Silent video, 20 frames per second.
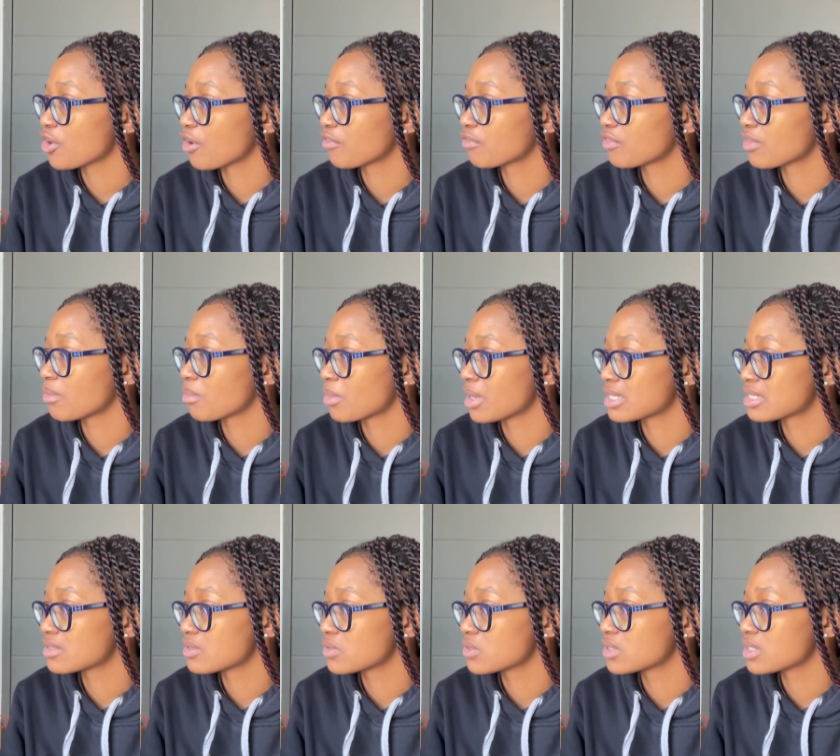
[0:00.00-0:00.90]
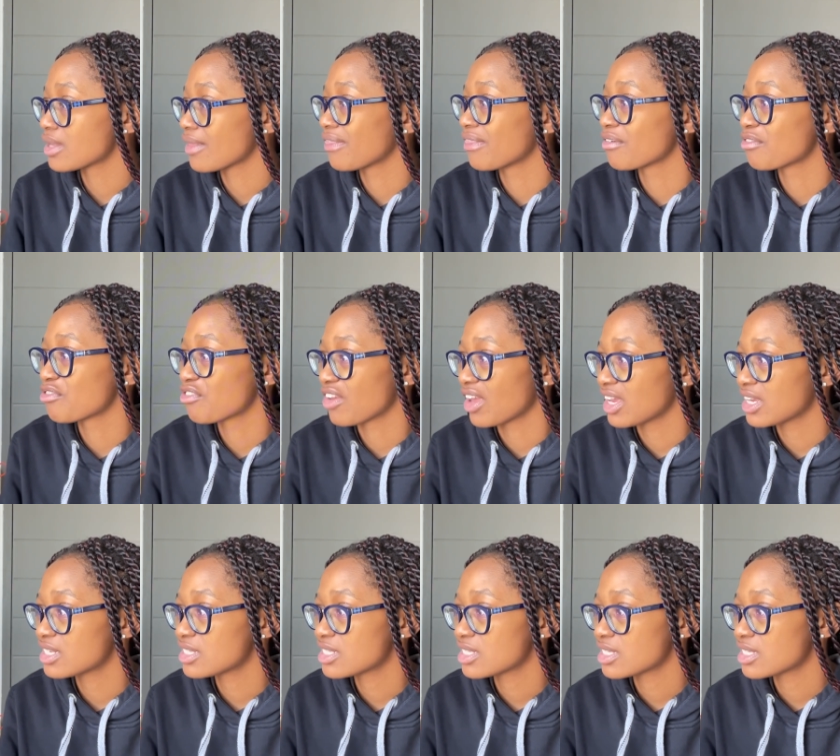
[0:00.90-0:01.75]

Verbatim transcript: of the muscles in the face.